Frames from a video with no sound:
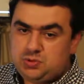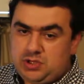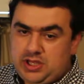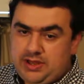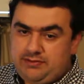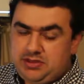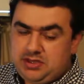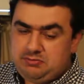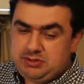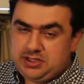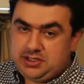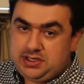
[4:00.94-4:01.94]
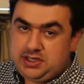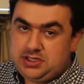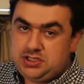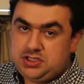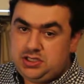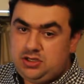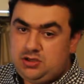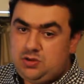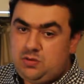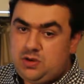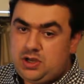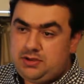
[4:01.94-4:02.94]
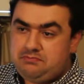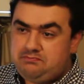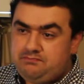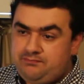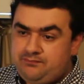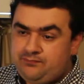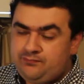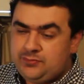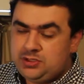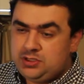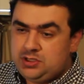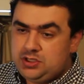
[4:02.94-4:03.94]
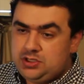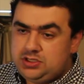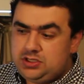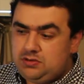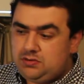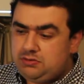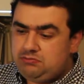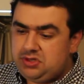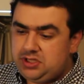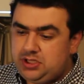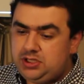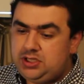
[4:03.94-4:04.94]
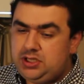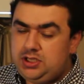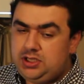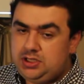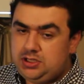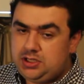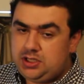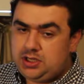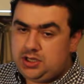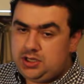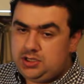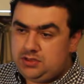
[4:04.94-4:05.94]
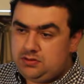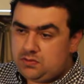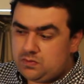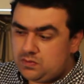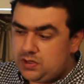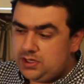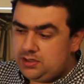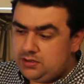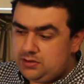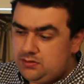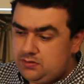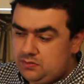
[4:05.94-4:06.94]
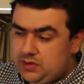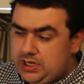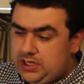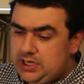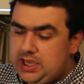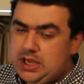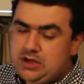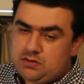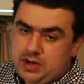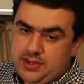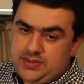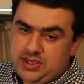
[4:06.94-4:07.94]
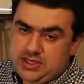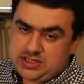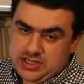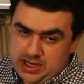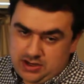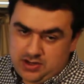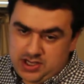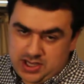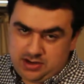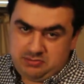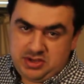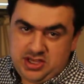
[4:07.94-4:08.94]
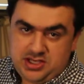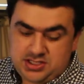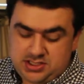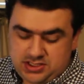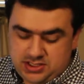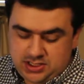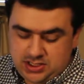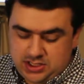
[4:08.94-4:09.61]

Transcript: will have the ability to completely read and write the entire database.